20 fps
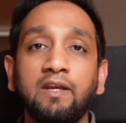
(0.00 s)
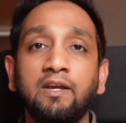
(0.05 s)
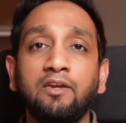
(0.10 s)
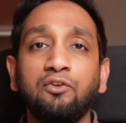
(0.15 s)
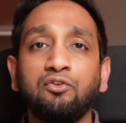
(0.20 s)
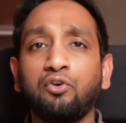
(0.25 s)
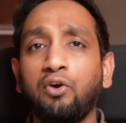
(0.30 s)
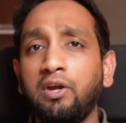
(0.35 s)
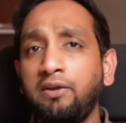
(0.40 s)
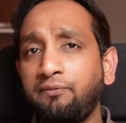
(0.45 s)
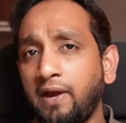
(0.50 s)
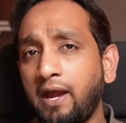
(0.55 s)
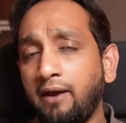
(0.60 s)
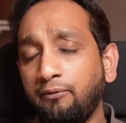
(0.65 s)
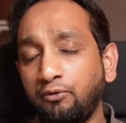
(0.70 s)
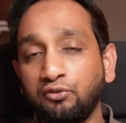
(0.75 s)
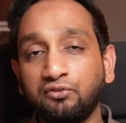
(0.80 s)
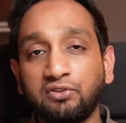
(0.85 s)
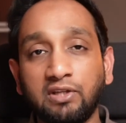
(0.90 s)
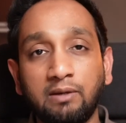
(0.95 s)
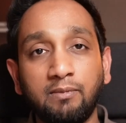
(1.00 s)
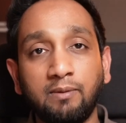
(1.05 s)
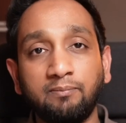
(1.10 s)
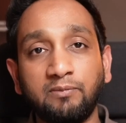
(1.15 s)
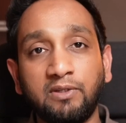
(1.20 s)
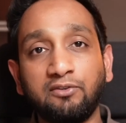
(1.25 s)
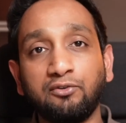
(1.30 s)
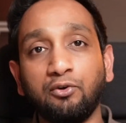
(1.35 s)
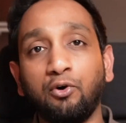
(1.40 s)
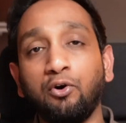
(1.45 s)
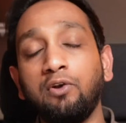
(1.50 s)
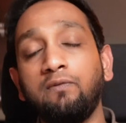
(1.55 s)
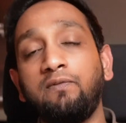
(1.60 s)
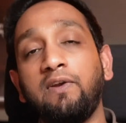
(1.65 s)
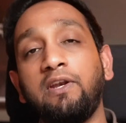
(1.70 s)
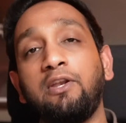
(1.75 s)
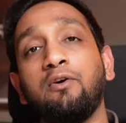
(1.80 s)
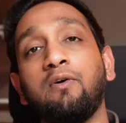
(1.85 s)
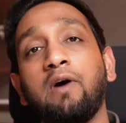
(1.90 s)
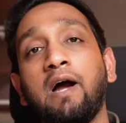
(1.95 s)
So if I have to sum up this whole
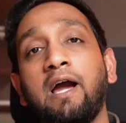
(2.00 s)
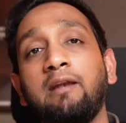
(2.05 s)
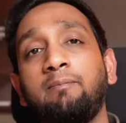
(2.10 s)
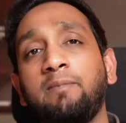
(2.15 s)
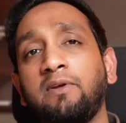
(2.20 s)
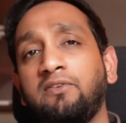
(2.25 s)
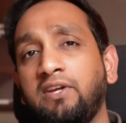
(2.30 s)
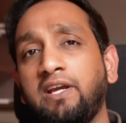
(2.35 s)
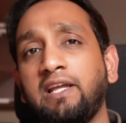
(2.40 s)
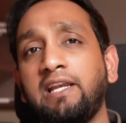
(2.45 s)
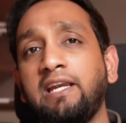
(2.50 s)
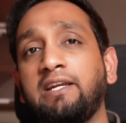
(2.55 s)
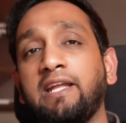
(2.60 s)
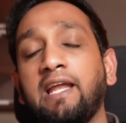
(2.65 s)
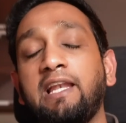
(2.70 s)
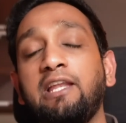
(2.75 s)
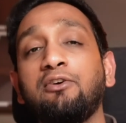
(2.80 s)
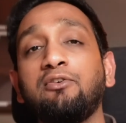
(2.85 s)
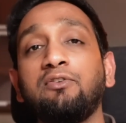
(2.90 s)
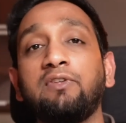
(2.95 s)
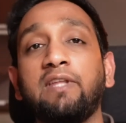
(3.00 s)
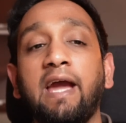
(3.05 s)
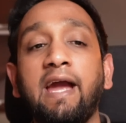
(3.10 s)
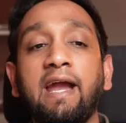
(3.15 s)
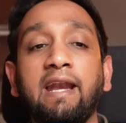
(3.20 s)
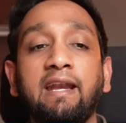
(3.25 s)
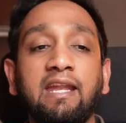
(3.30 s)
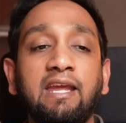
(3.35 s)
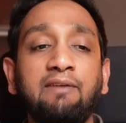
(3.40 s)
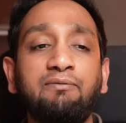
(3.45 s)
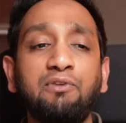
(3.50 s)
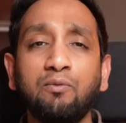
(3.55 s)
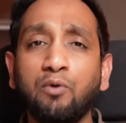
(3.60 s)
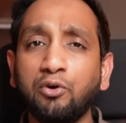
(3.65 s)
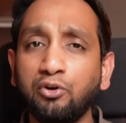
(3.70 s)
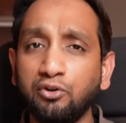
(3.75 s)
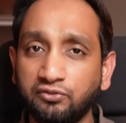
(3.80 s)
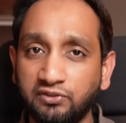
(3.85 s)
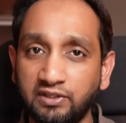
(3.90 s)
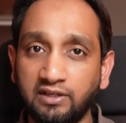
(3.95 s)
video, I'll basically tell you that if you
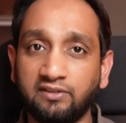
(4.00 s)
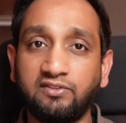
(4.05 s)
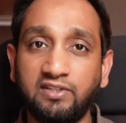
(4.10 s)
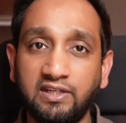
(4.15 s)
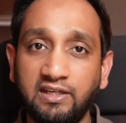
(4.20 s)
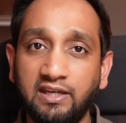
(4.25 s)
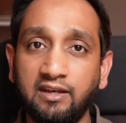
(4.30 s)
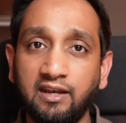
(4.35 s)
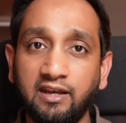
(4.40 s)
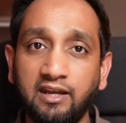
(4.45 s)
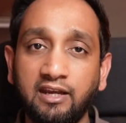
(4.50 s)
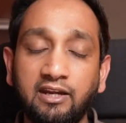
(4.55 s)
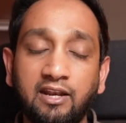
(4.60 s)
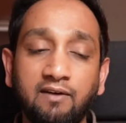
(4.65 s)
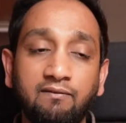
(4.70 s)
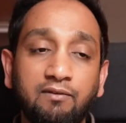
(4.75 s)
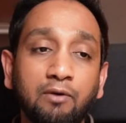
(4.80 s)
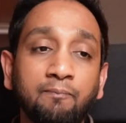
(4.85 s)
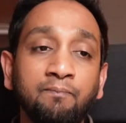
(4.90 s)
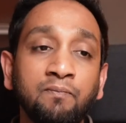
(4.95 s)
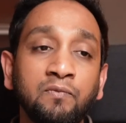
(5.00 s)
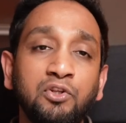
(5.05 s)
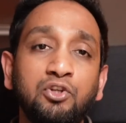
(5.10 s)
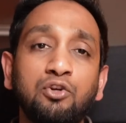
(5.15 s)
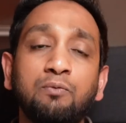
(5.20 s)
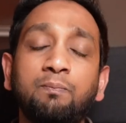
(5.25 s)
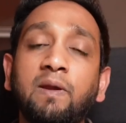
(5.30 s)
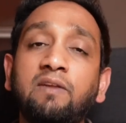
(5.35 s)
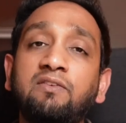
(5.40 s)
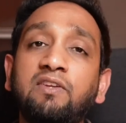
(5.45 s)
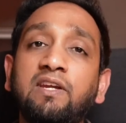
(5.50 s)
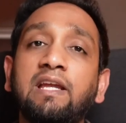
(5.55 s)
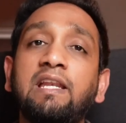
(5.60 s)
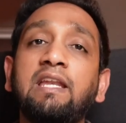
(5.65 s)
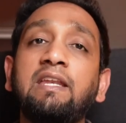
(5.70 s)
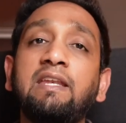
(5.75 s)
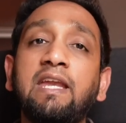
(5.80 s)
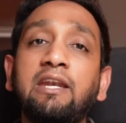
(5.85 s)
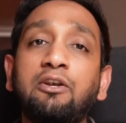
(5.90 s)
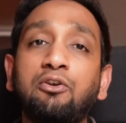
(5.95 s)
want to succeed in an interview, you
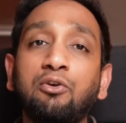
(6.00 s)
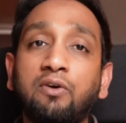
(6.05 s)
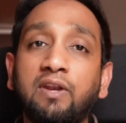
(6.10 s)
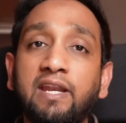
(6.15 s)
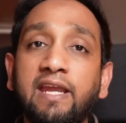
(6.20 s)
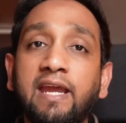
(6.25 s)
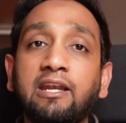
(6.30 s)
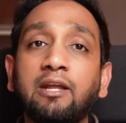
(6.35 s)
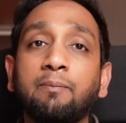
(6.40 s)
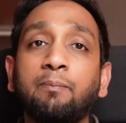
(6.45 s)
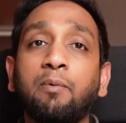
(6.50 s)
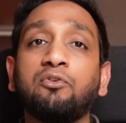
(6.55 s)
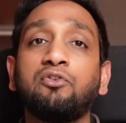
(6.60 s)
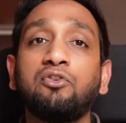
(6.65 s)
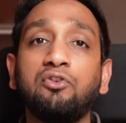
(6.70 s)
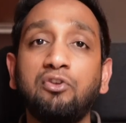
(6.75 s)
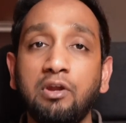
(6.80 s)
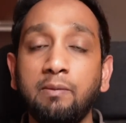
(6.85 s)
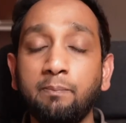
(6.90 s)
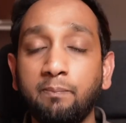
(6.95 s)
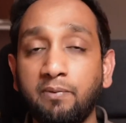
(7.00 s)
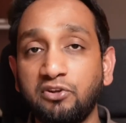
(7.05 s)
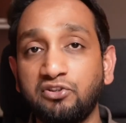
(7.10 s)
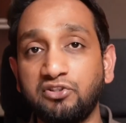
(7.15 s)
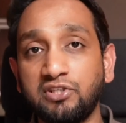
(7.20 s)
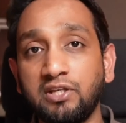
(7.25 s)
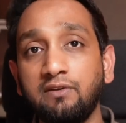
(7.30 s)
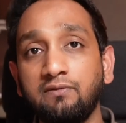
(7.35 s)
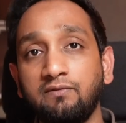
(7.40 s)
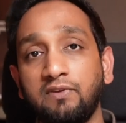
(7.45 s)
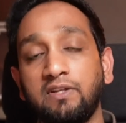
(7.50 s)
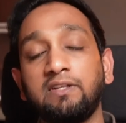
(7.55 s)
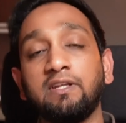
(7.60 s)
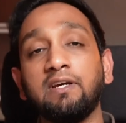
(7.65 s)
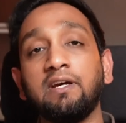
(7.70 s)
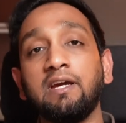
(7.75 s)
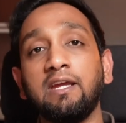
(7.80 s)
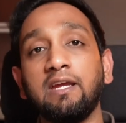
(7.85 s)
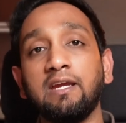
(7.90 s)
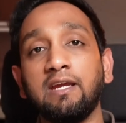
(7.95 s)
basically need to create a positive impression with
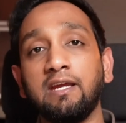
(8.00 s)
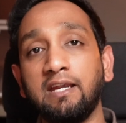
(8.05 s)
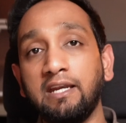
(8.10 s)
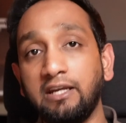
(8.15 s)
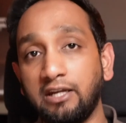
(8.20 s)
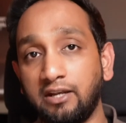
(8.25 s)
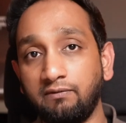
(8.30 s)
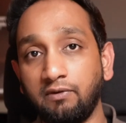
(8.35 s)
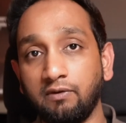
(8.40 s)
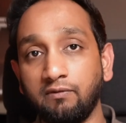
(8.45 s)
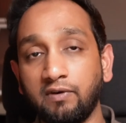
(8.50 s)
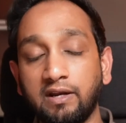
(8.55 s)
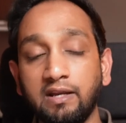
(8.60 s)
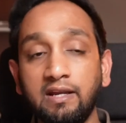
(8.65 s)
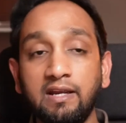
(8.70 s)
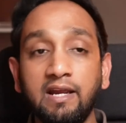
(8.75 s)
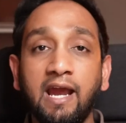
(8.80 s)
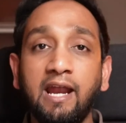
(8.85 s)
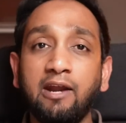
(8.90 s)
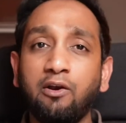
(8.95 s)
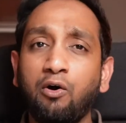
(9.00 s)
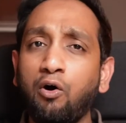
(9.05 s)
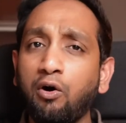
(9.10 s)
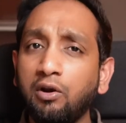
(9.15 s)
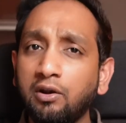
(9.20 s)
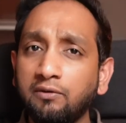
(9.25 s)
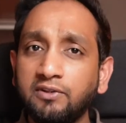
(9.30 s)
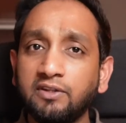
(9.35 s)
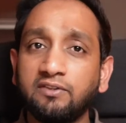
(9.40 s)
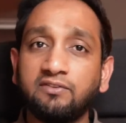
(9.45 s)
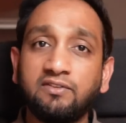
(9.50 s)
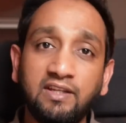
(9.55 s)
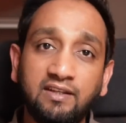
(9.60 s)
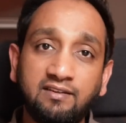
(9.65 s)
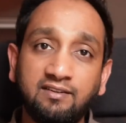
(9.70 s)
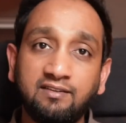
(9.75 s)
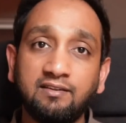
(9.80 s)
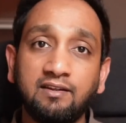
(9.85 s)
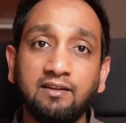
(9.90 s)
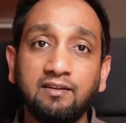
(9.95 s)
the interviewer. And all of the
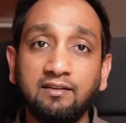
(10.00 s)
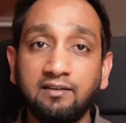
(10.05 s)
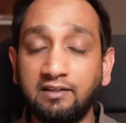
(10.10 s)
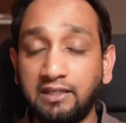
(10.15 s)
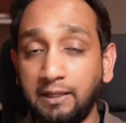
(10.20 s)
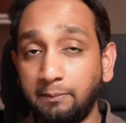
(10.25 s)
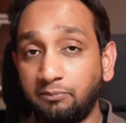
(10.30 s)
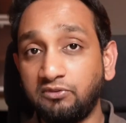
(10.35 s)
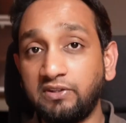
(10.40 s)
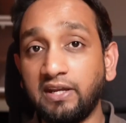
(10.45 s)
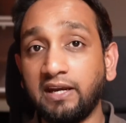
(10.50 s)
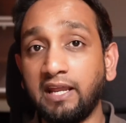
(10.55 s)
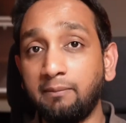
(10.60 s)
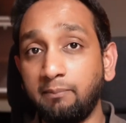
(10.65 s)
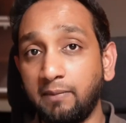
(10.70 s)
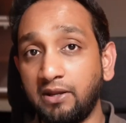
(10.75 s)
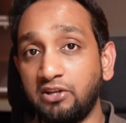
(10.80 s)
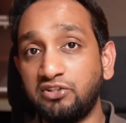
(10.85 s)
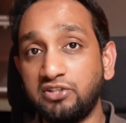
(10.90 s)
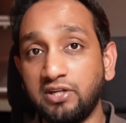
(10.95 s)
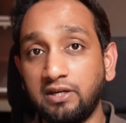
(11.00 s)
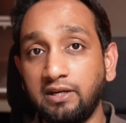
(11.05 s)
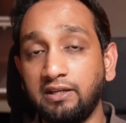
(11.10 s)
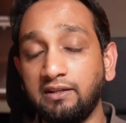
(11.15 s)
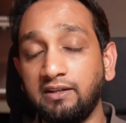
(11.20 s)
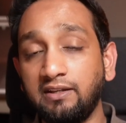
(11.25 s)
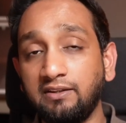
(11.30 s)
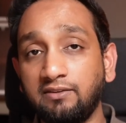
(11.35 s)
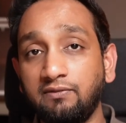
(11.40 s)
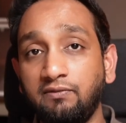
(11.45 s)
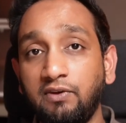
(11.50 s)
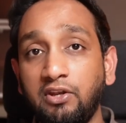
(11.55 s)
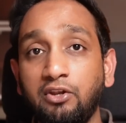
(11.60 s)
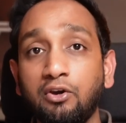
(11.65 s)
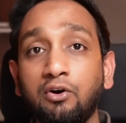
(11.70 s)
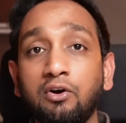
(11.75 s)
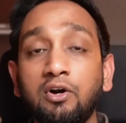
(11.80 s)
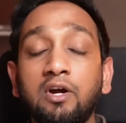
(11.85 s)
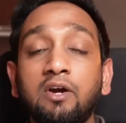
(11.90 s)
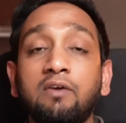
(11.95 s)
6 tips that I mentioned in this
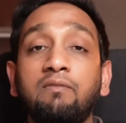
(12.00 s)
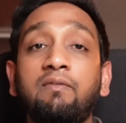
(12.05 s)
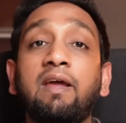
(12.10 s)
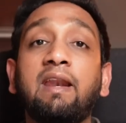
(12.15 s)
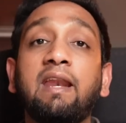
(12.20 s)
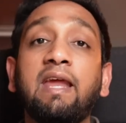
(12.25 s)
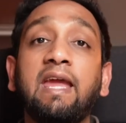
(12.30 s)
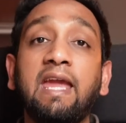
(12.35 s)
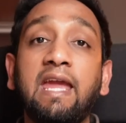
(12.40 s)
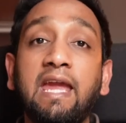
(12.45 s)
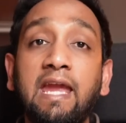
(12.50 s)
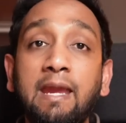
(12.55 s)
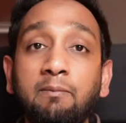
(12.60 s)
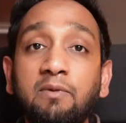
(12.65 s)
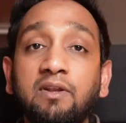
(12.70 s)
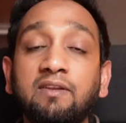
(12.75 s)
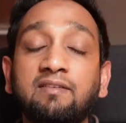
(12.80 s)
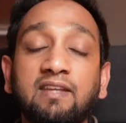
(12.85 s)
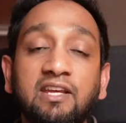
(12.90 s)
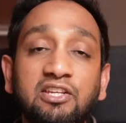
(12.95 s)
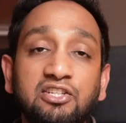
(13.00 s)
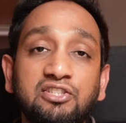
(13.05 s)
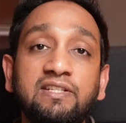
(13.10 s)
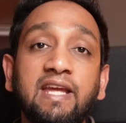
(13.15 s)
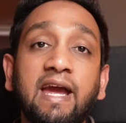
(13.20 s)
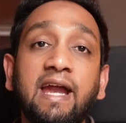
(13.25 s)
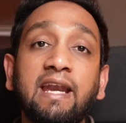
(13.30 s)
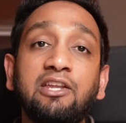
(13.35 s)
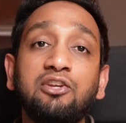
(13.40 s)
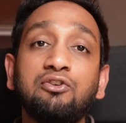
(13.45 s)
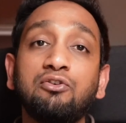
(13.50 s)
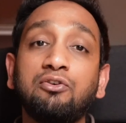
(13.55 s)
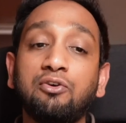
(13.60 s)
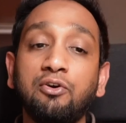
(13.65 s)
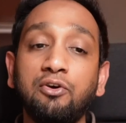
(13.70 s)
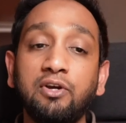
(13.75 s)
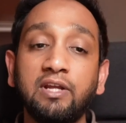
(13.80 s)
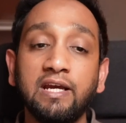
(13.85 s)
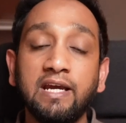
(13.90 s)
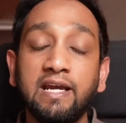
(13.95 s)
video were aimed such that you
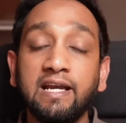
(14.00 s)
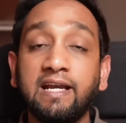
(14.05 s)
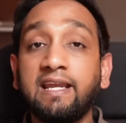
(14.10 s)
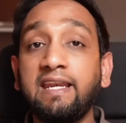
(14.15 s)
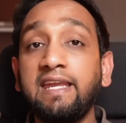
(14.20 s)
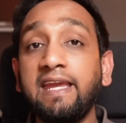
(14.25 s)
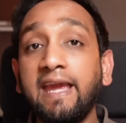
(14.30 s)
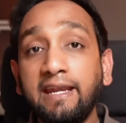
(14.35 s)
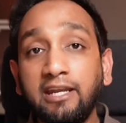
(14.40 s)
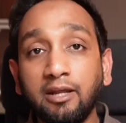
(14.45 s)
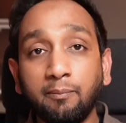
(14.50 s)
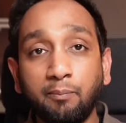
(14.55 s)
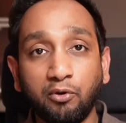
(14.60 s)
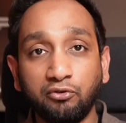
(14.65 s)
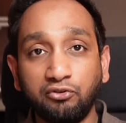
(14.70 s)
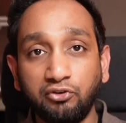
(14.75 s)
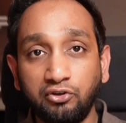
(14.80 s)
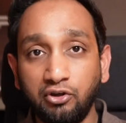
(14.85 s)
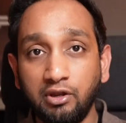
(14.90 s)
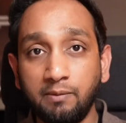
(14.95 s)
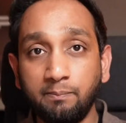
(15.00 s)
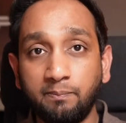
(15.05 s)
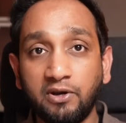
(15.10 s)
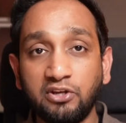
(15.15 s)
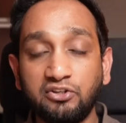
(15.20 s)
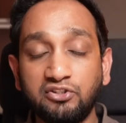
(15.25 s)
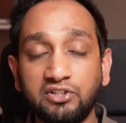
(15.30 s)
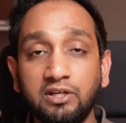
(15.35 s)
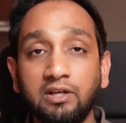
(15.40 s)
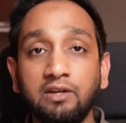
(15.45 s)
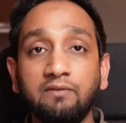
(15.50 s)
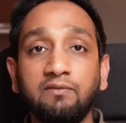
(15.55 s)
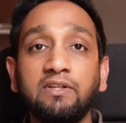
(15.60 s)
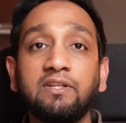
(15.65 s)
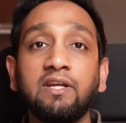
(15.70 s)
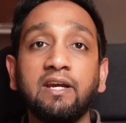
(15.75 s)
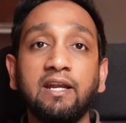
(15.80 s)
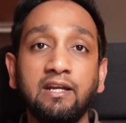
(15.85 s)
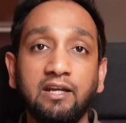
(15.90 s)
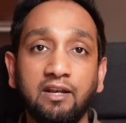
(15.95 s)
could create a positive impression with
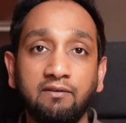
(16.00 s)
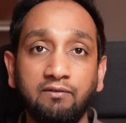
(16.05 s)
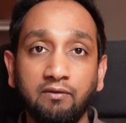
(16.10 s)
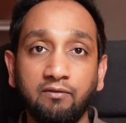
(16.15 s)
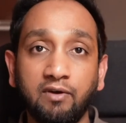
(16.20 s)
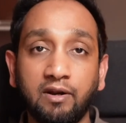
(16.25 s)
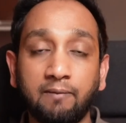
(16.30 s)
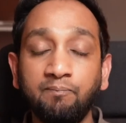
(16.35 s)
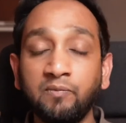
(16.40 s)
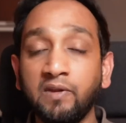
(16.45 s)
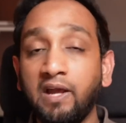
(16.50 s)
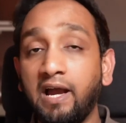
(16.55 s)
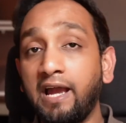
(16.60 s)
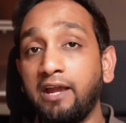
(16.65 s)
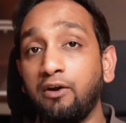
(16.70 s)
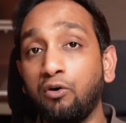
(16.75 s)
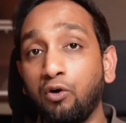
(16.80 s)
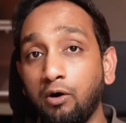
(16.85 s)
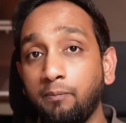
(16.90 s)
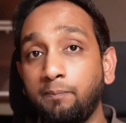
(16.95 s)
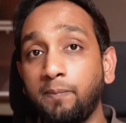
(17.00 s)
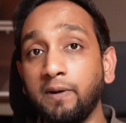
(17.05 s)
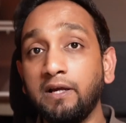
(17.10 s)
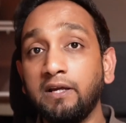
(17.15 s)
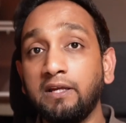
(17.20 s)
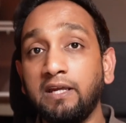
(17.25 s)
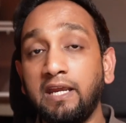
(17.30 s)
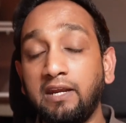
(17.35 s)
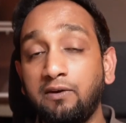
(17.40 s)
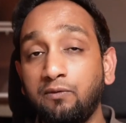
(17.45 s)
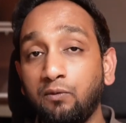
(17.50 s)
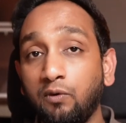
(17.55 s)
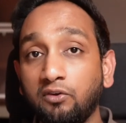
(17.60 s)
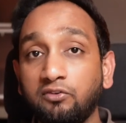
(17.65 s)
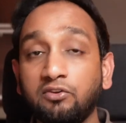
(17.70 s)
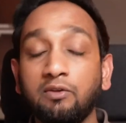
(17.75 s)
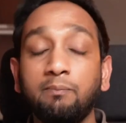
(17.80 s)
the interviewer. I hope it was